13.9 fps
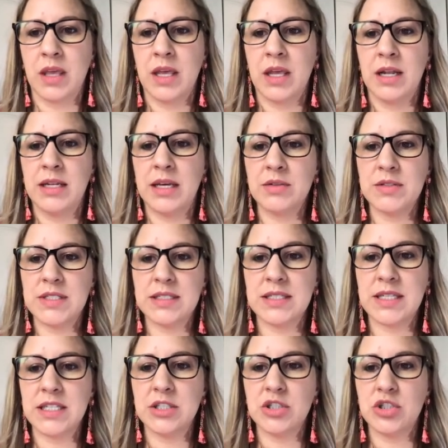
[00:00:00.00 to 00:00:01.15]
Now it says I
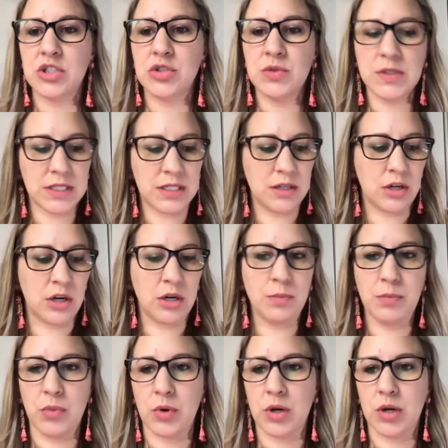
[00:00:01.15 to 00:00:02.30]
can choose an
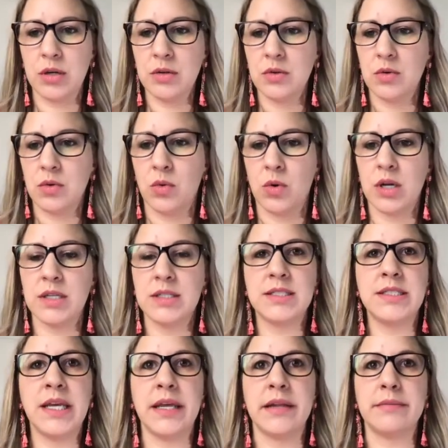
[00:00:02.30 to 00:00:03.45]
artboard or a
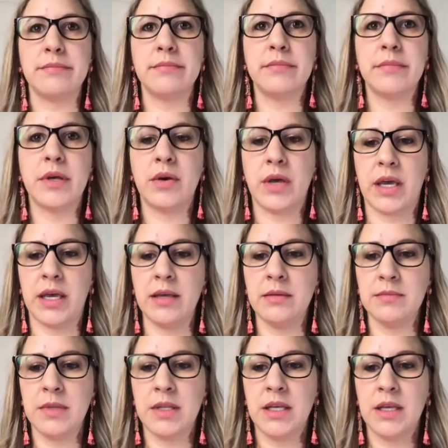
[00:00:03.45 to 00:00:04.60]
state. Okay.
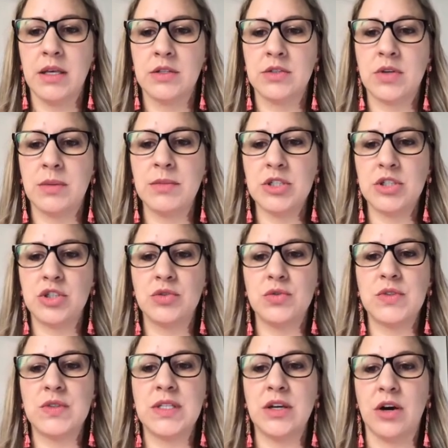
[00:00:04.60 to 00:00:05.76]
So I'm going to
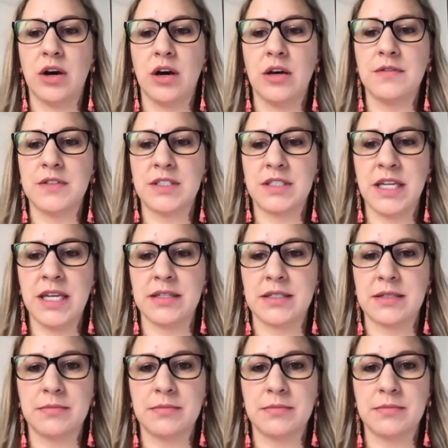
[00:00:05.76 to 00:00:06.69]
choose the off state.